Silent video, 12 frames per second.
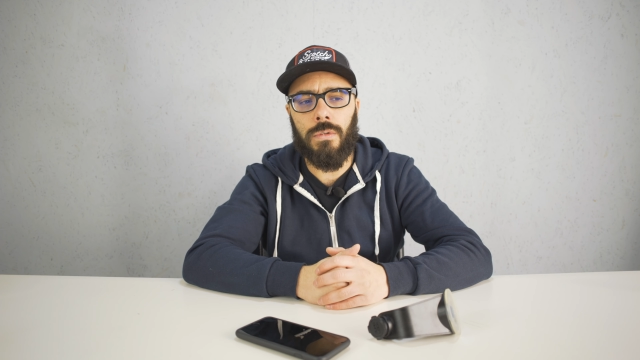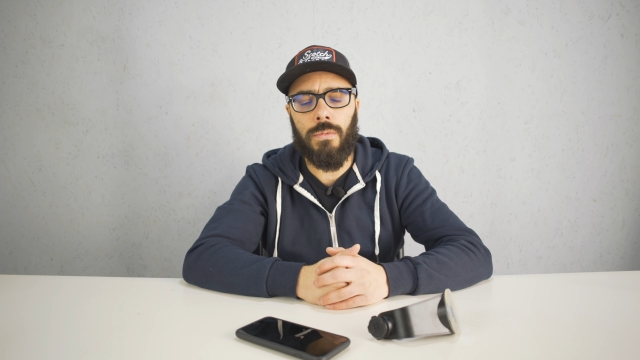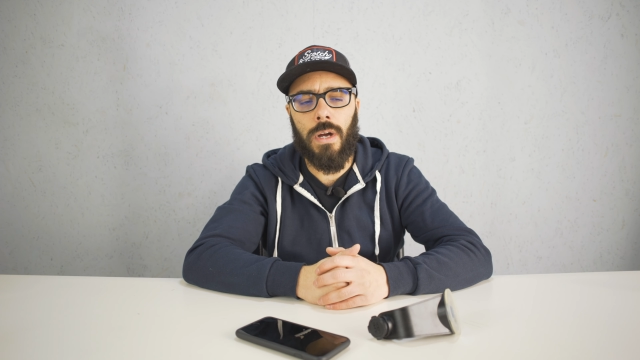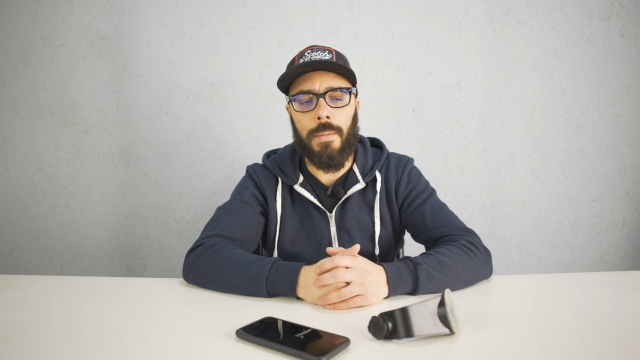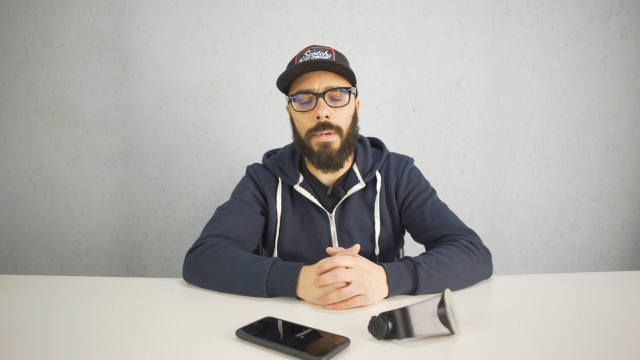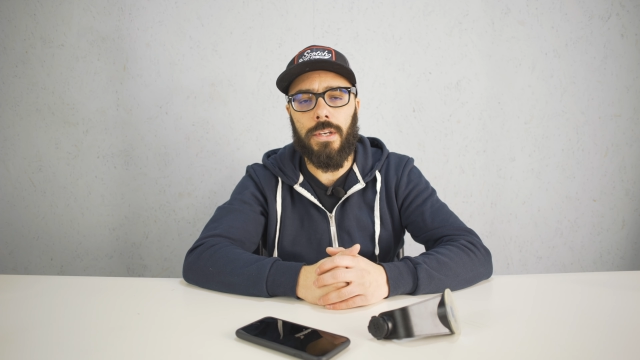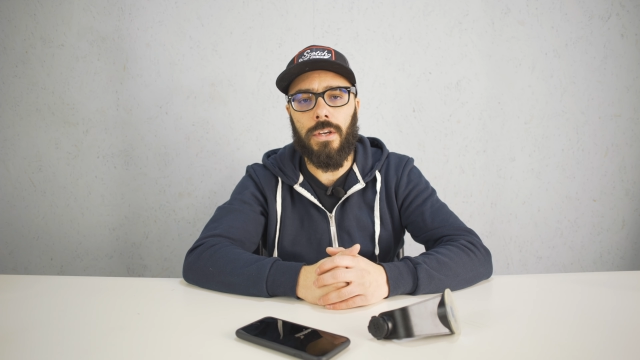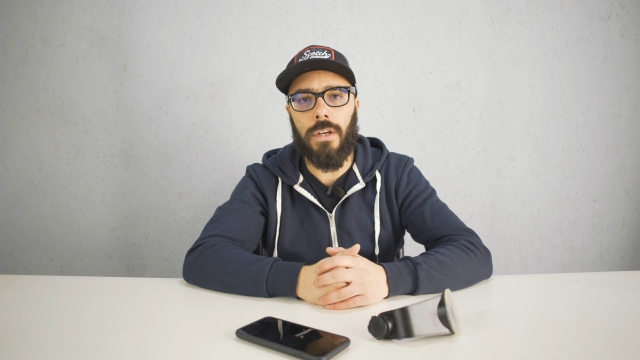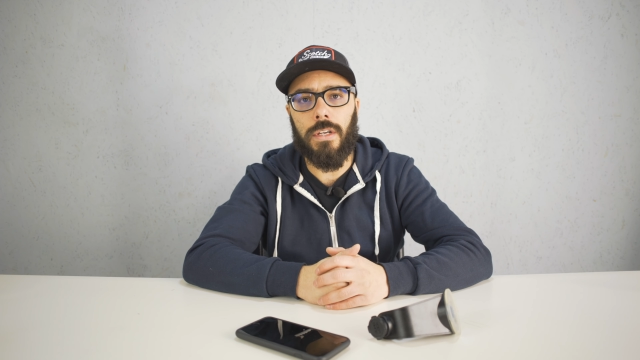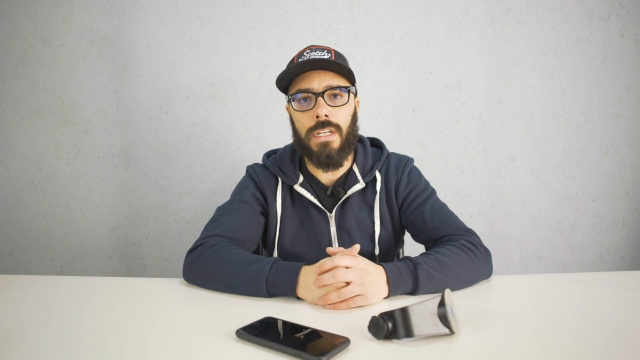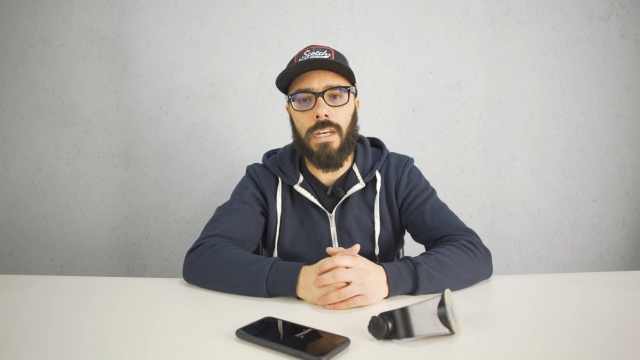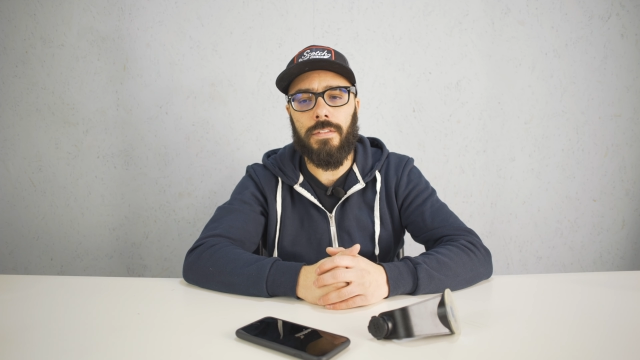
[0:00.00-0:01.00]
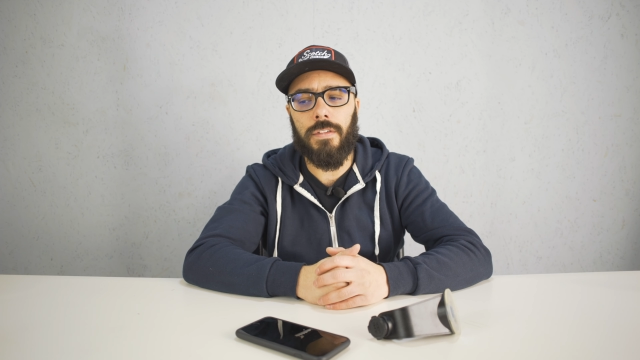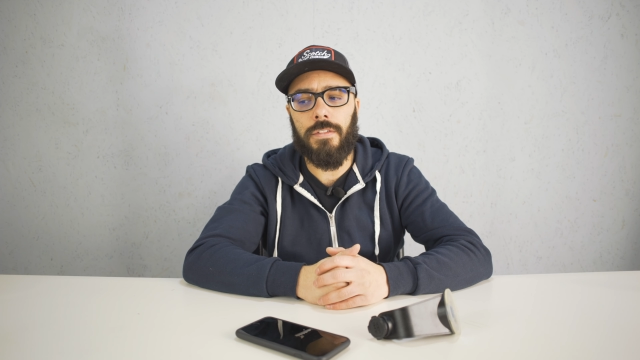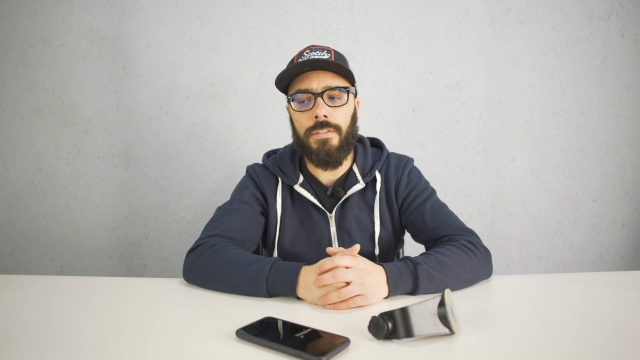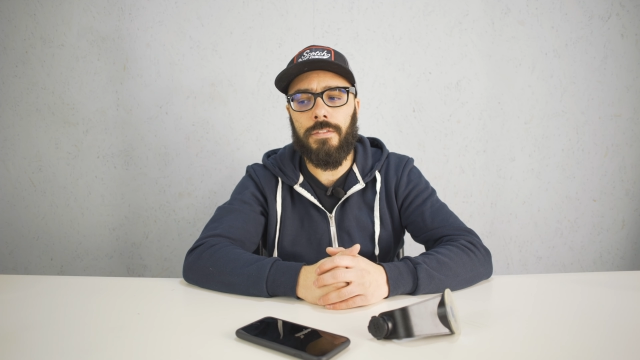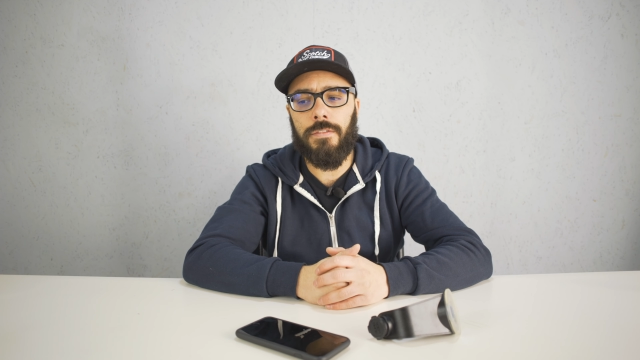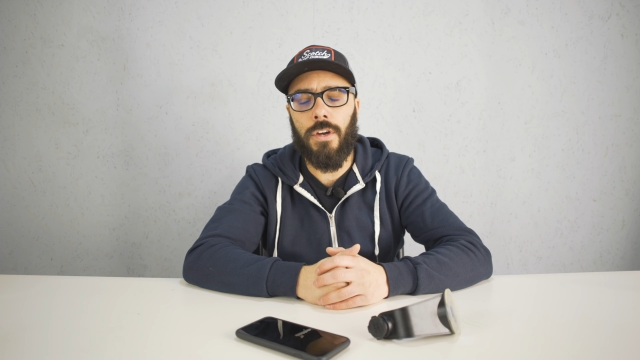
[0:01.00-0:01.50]
why my dog could have
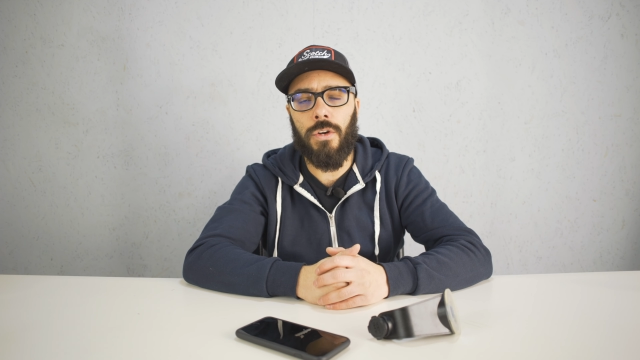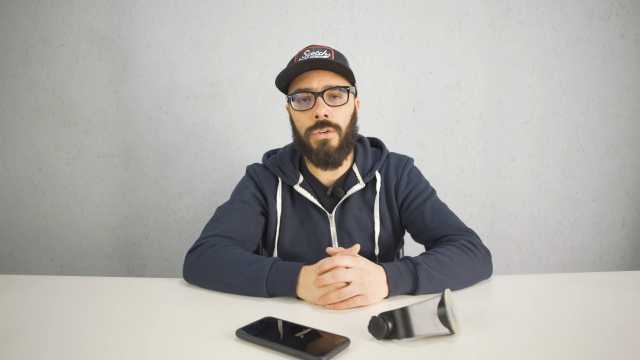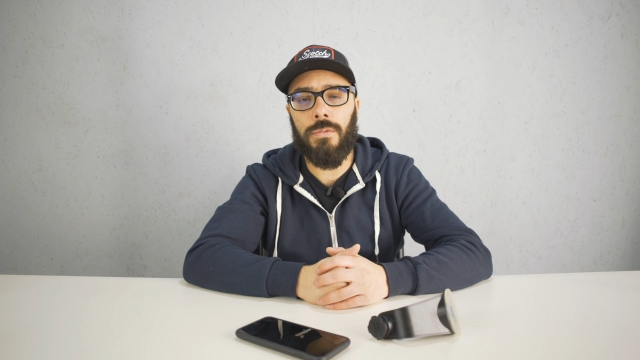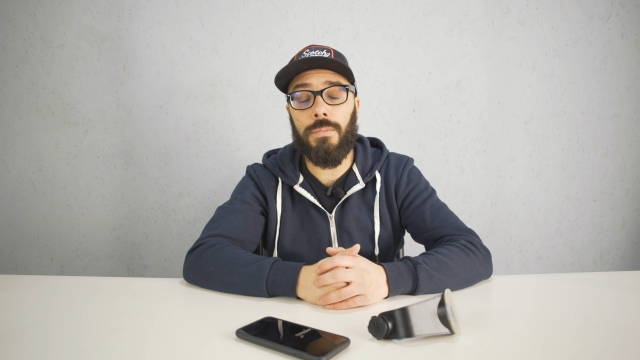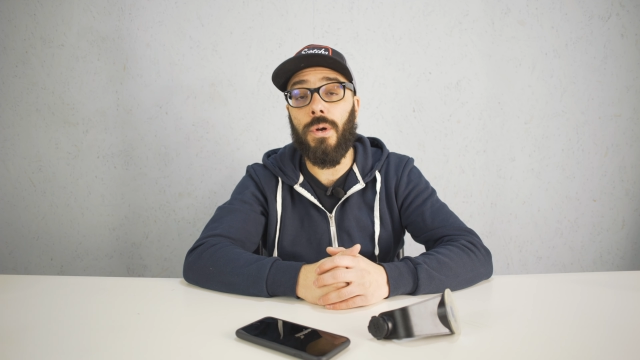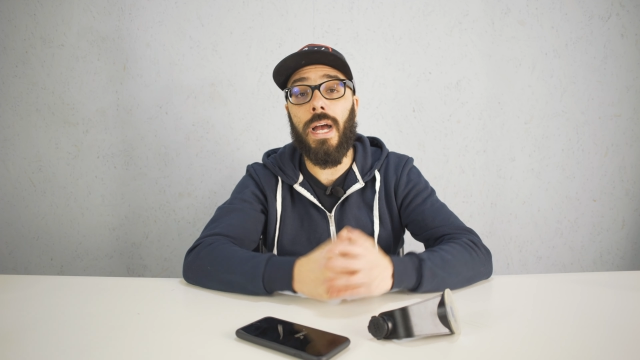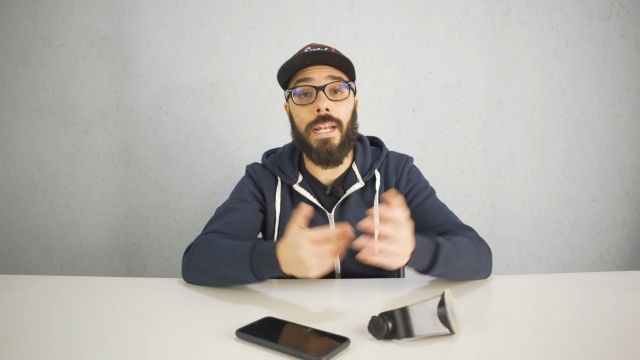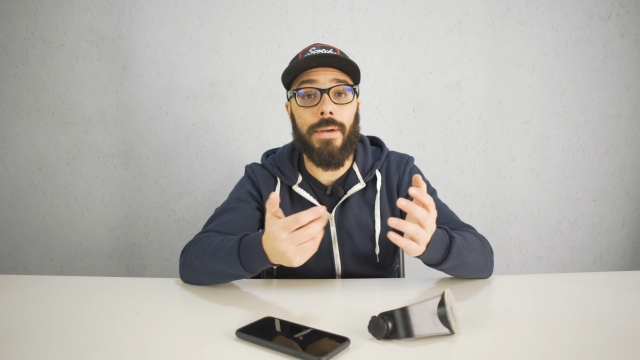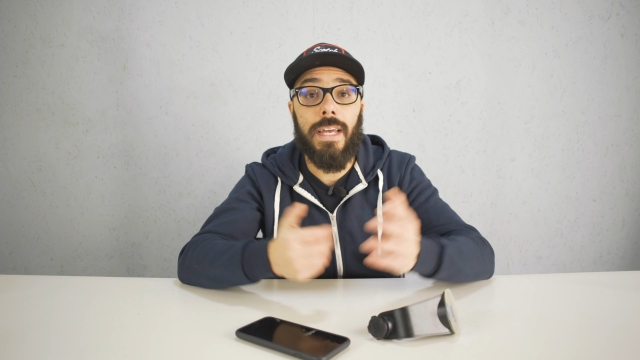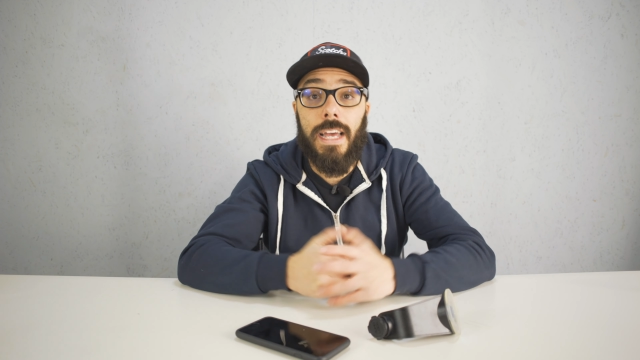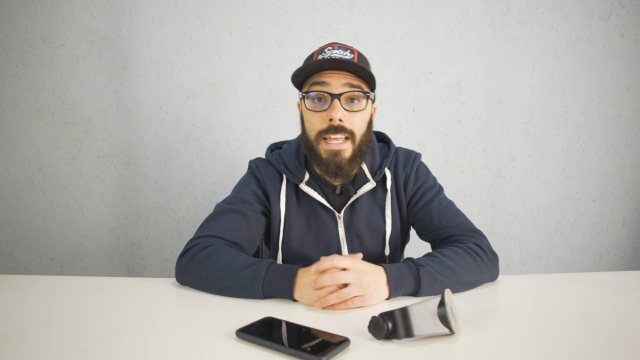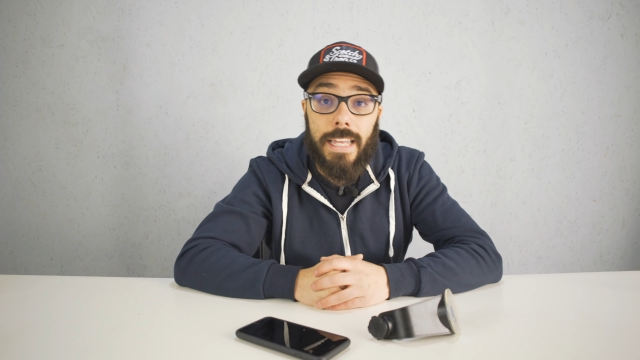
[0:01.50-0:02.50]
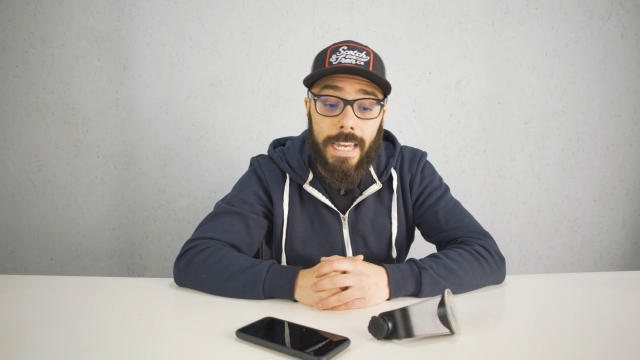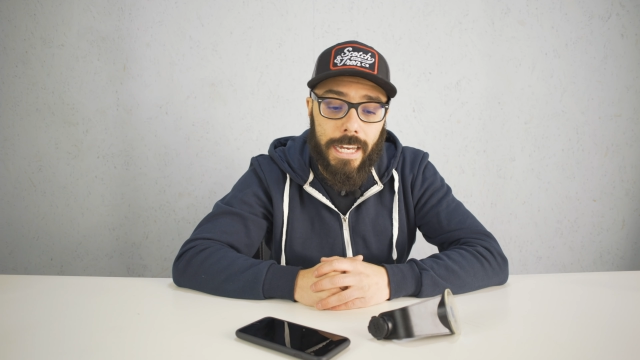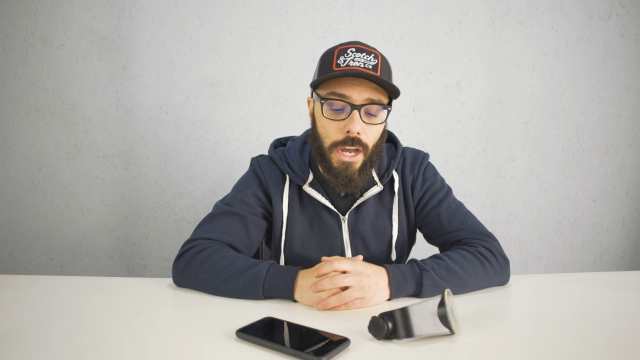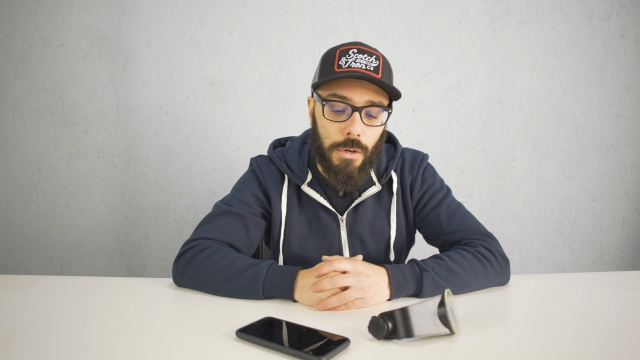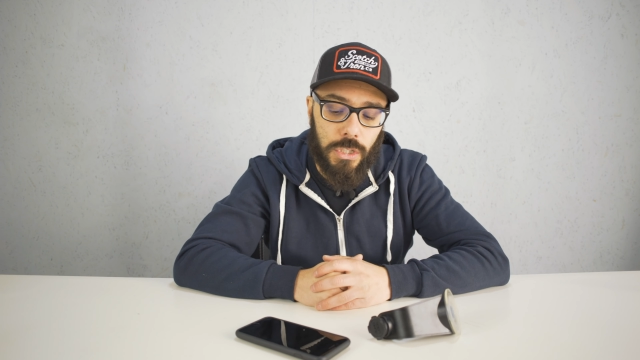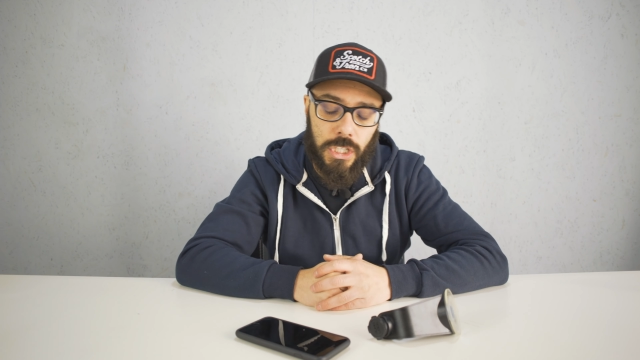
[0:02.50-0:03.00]
a phone, but anyway, there you go.